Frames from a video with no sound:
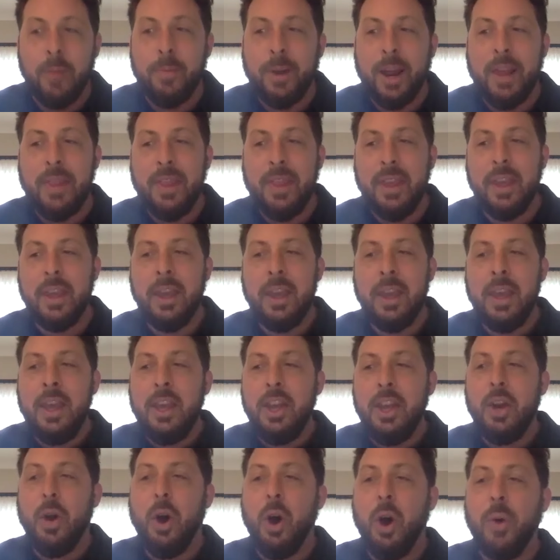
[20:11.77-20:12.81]
But I think, you
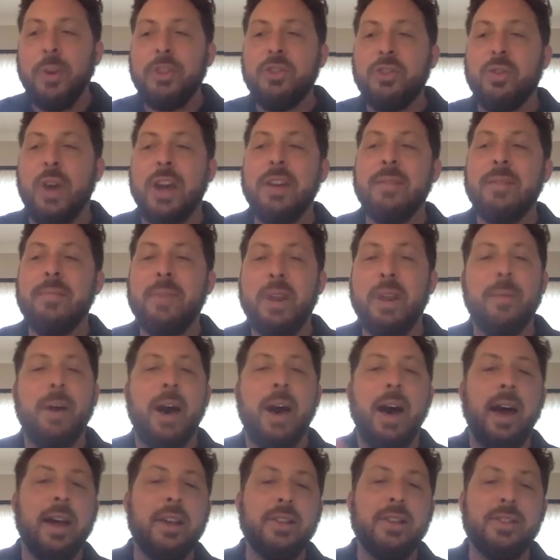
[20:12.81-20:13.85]
know, always tried to
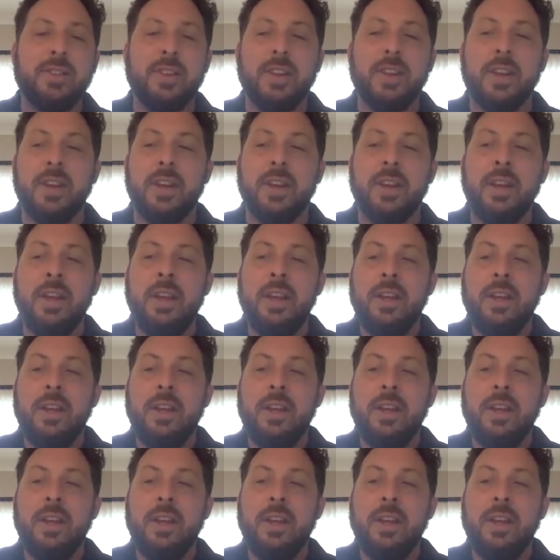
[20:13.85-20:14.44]
minimize the,